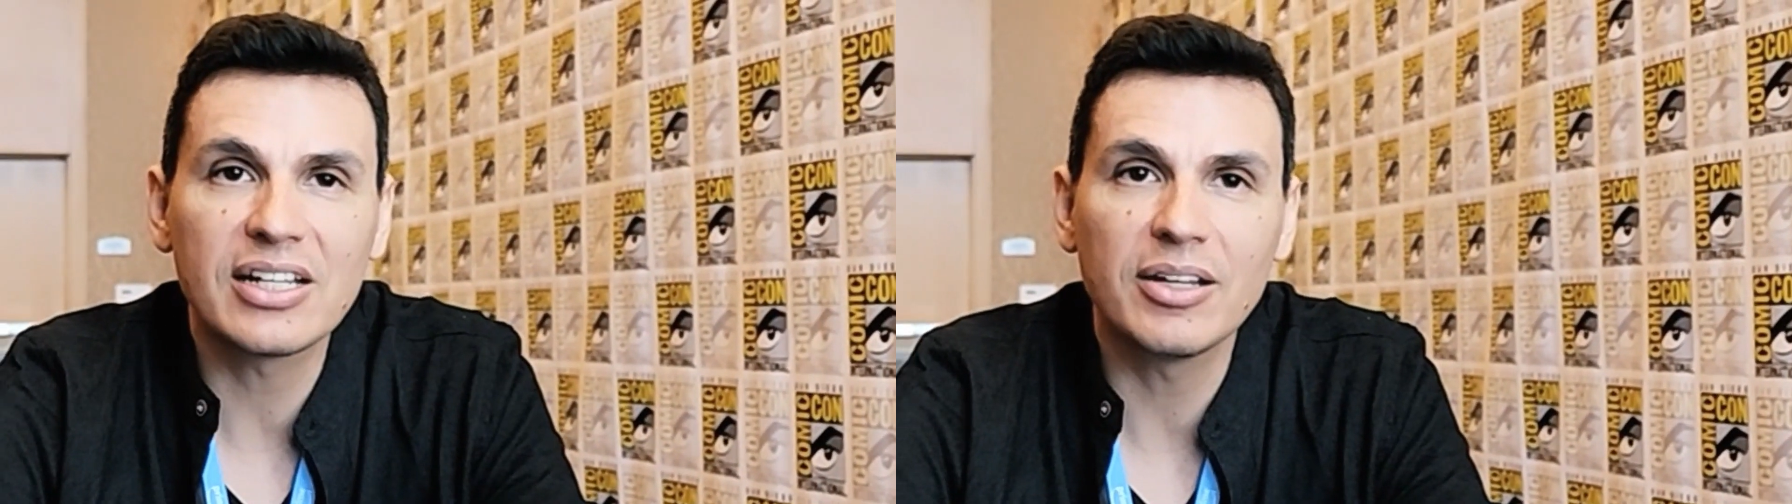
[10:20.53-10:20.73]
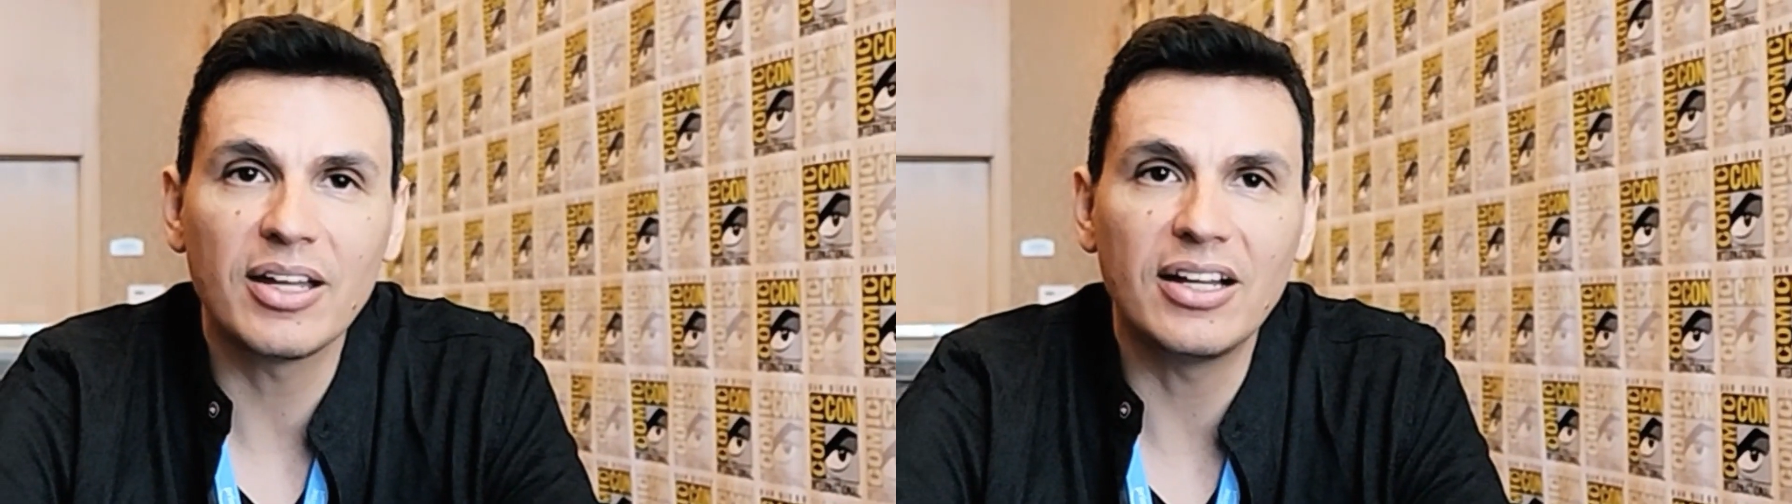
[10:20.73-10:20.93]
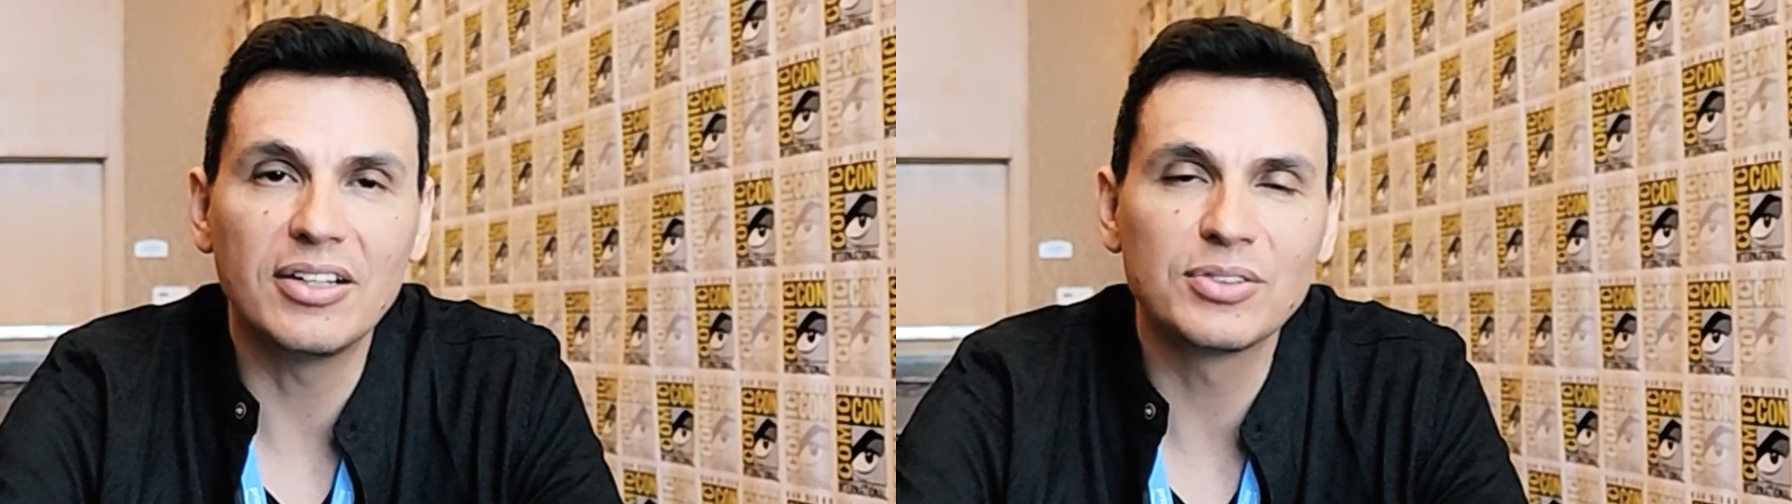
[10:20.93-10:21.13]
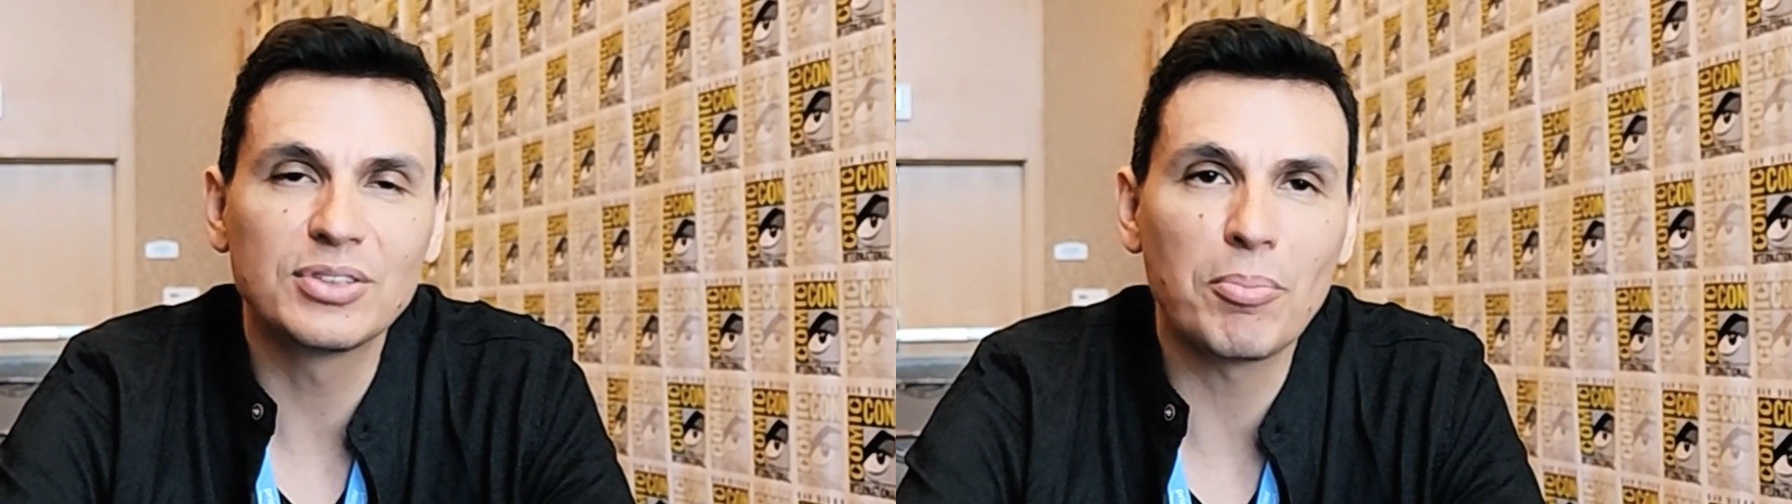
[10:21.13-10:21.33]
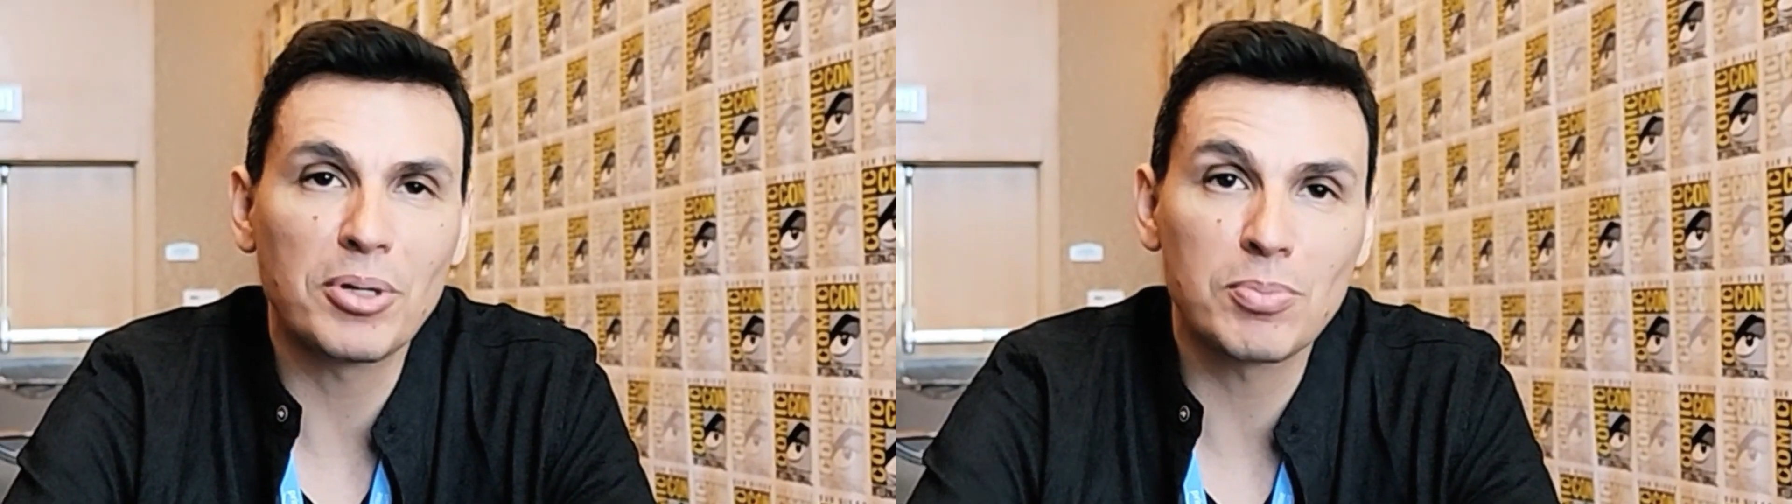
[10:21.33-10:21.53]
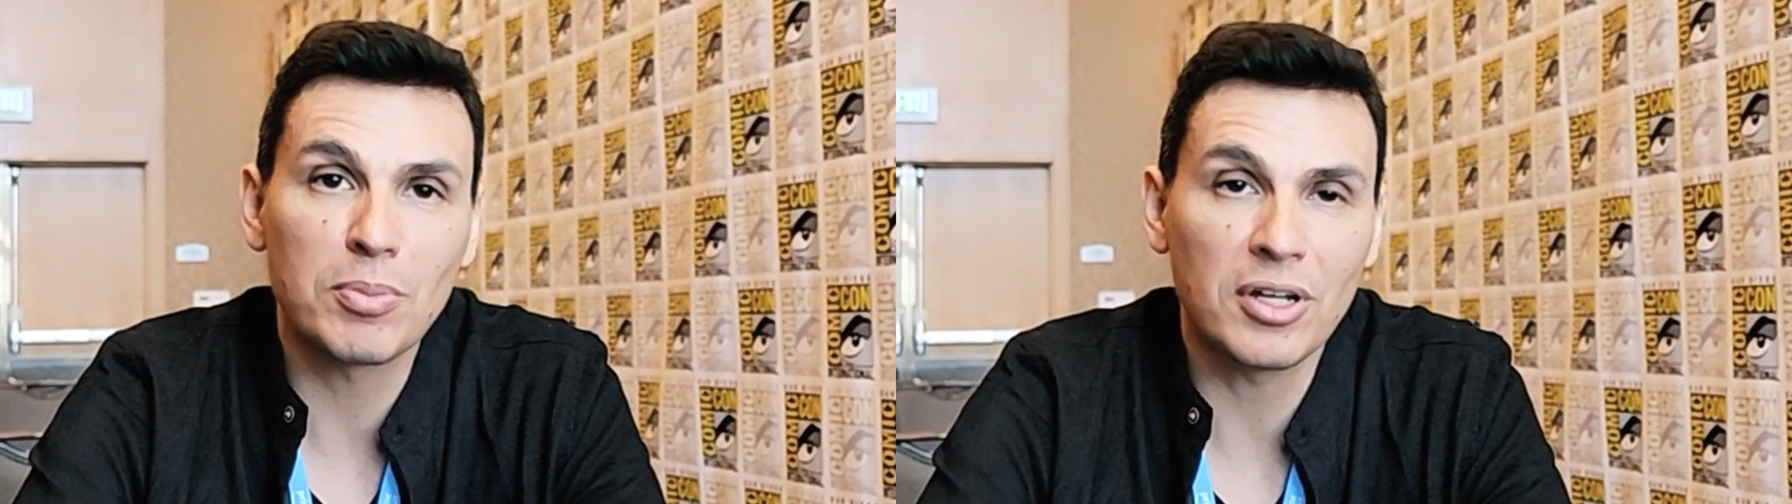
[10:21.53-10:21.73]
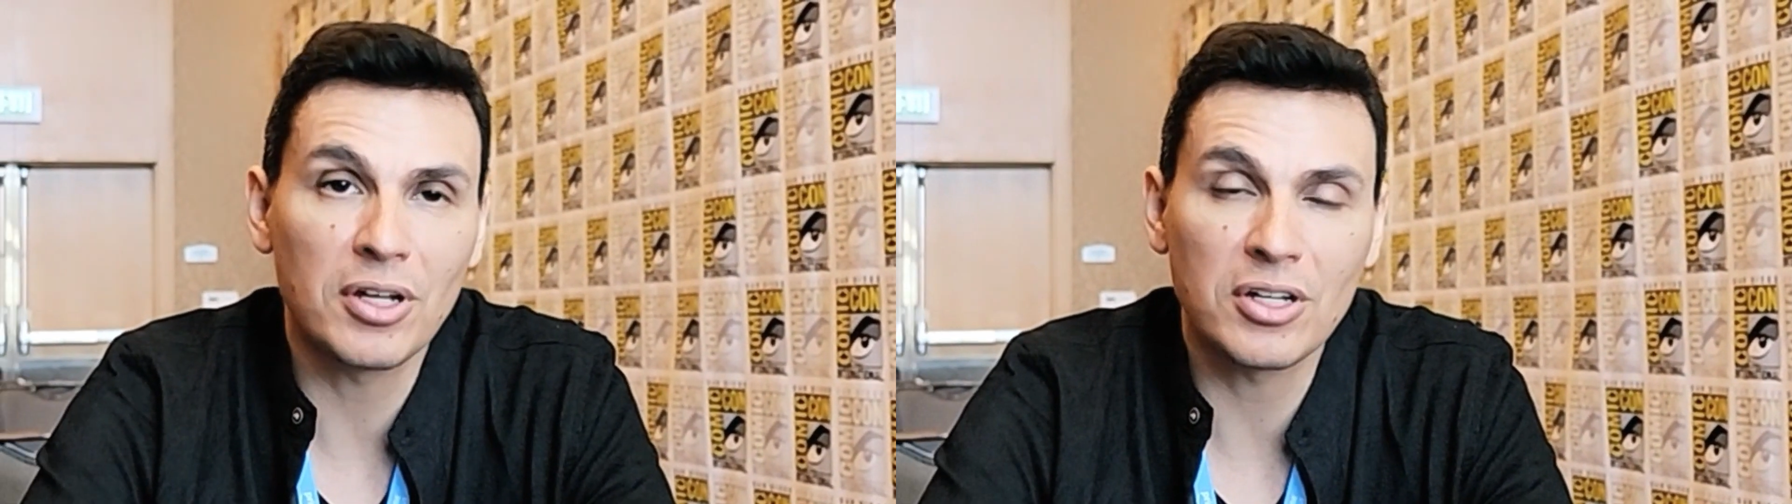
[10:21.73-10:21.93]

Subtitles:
who's done post-production